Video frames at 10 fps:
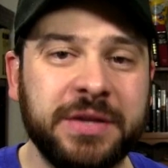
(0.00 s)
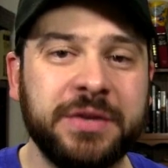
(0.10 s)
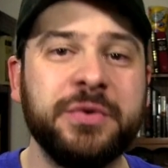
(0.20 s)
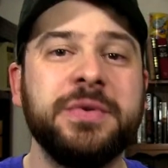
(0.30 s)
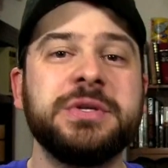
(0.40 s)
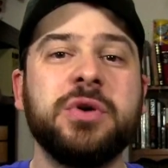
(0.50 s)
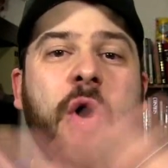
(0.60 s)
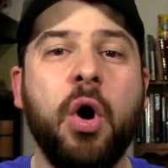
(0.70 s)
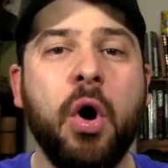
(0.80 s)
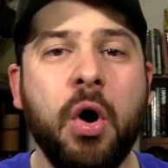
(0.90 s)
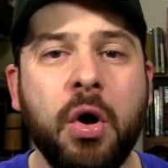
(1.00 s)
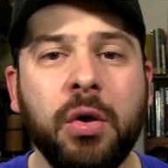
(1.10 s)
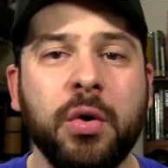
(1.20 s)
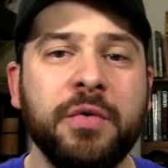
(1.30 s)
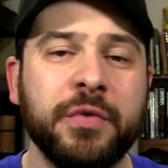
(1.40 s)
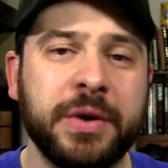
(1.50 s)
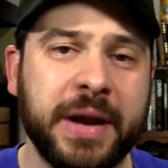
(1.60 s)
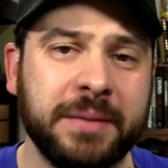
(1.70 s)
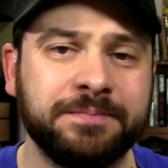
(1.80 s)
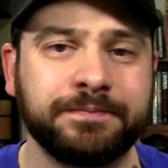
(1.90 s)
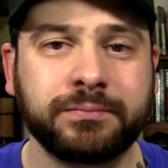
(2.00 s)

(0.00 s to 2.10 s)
to do this all over again.